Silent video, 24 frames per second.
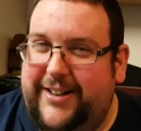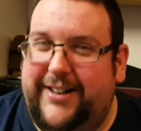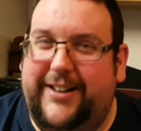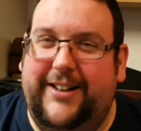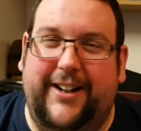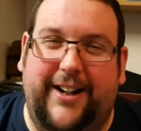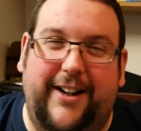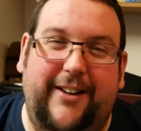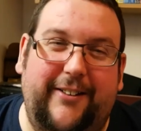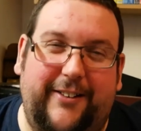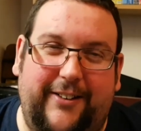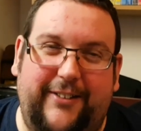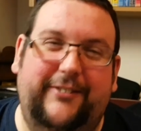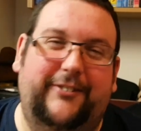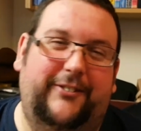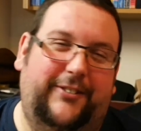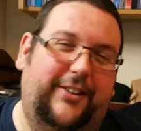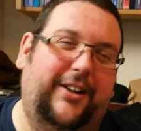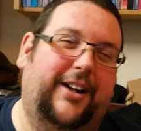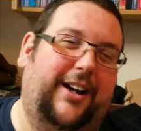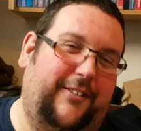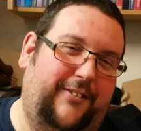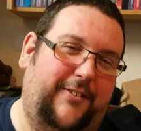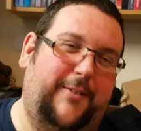
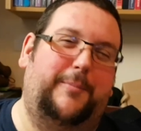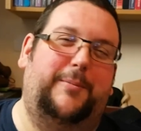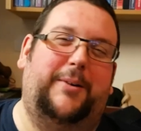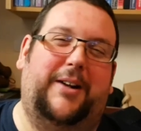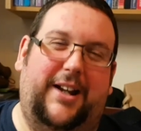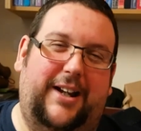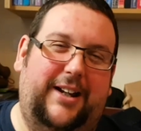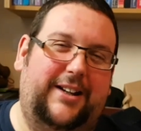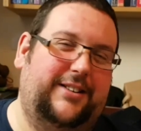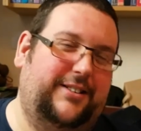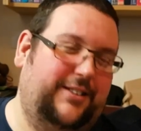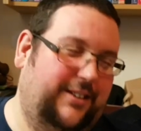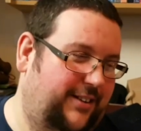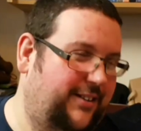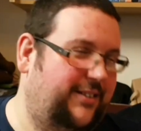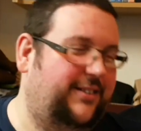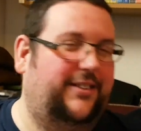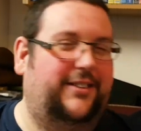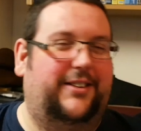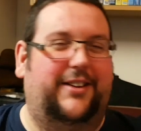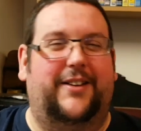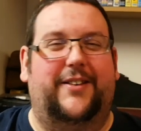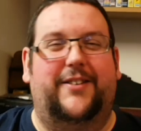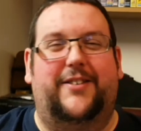You'll have to play it
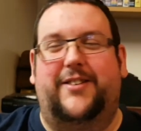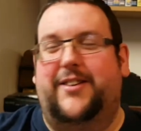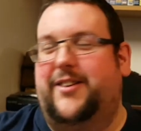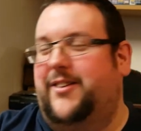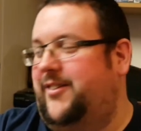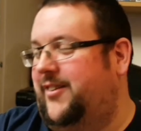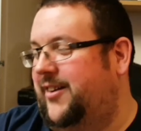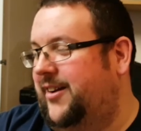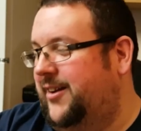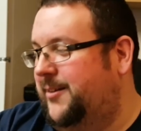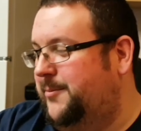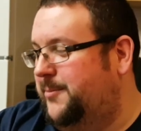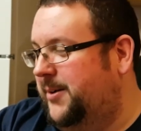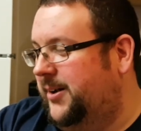to see.